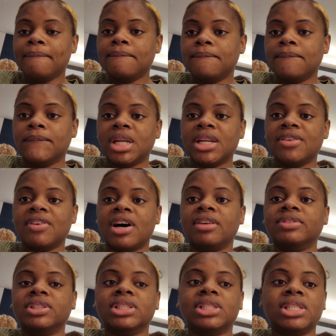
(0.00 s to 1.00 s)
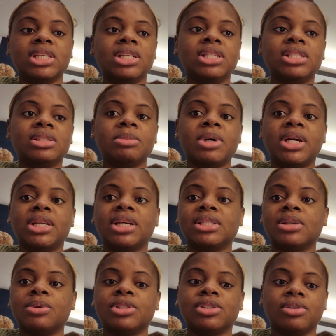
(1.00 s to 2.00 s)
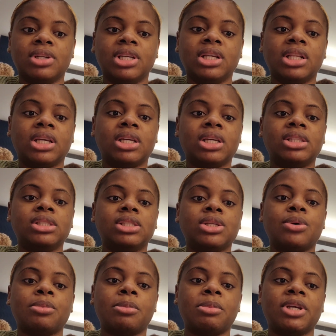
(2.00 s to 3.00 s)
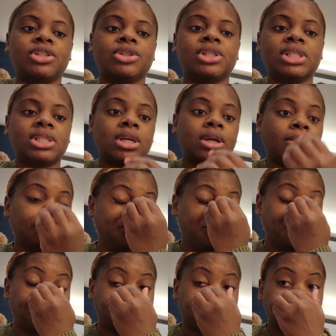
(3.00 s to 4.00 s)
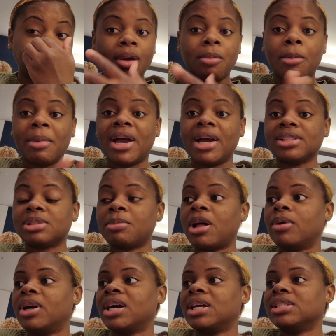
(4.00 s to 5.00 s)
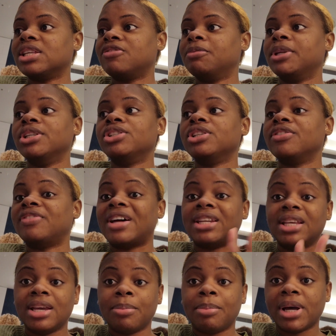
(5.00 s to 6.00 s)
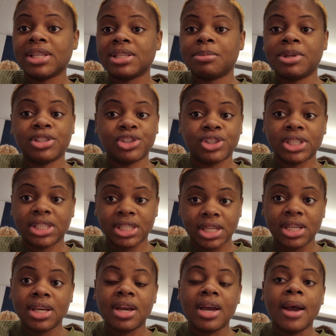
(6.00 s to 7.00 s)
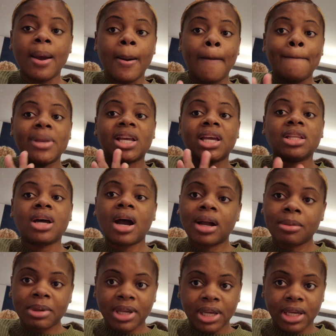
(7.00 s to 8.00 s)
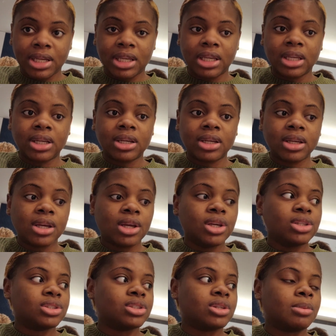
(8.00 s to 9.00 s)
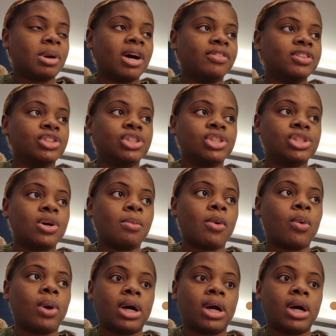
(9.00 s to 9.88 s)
whenever I have no tea this morning because I was running late, so I'm gonna make sure so I buy a small one, because if a day pass I'm gonna drink tea, I'm gonna get horrible headache. So I'm gonna have to drink something warm.